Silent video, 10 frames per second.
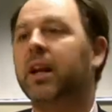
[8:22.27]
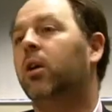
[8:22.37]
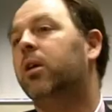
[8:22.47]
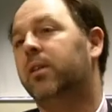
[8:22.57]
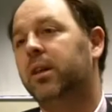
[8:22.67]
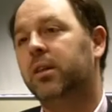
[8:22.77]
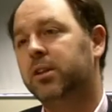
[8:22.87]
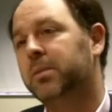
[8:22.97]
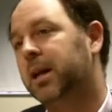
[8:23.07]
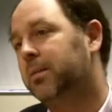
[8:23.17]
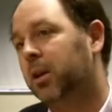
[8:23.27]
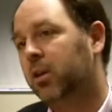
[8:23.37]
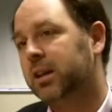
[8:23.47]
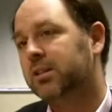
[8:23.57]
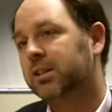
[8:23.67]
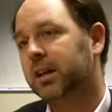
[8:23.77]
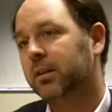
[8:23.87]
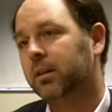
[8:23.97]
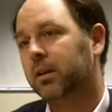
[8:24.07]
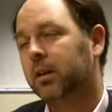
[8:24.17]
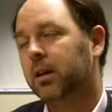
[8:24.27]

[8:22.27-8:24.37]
then a lot of other things become a lot easier.